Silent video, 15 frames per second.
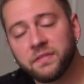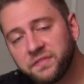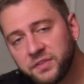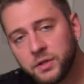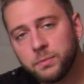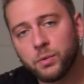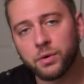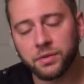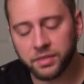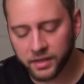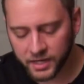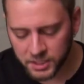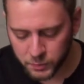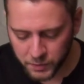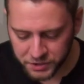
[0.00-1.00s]
are a few more
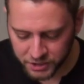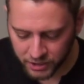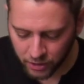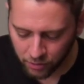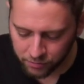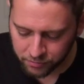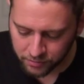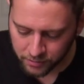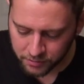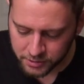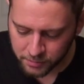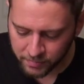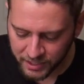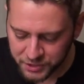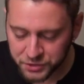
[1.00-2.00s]
things we should go through
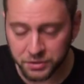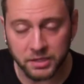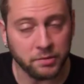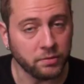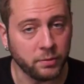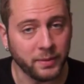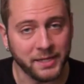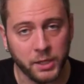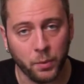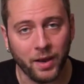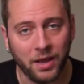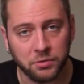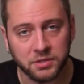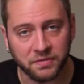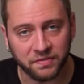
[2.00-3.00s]
to make sure that when we go
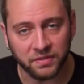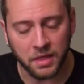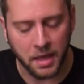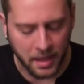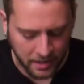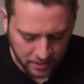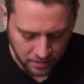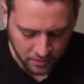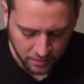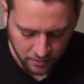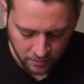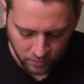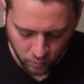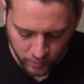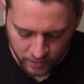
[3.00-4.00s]
out to fly,
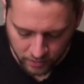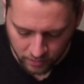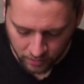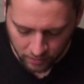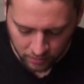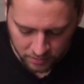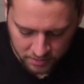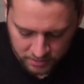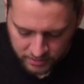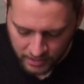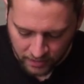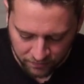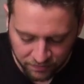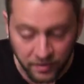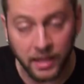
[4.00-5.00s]
we are
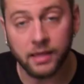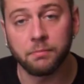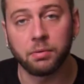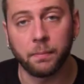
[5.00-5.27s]
safe and